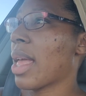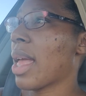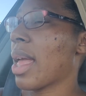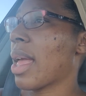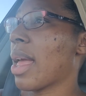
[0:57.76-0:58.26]

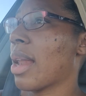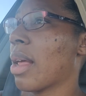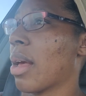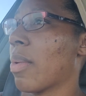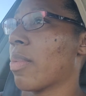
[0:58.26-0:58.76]
and
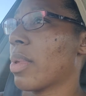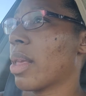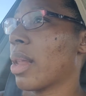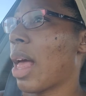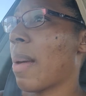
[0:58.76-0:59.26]
he's in
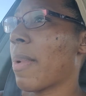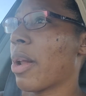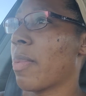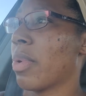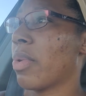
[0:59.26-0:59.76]
a lot better
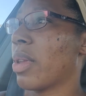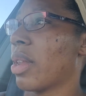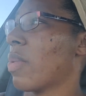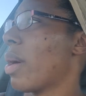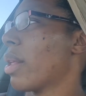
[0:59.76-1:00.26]
mood than
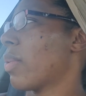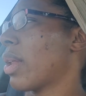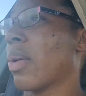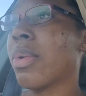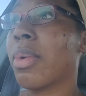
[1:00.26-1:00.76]
he was when
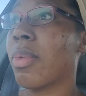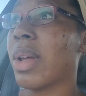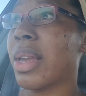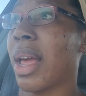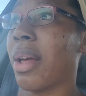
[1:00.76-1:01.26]
he
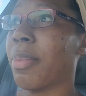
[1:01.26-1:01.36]
went down,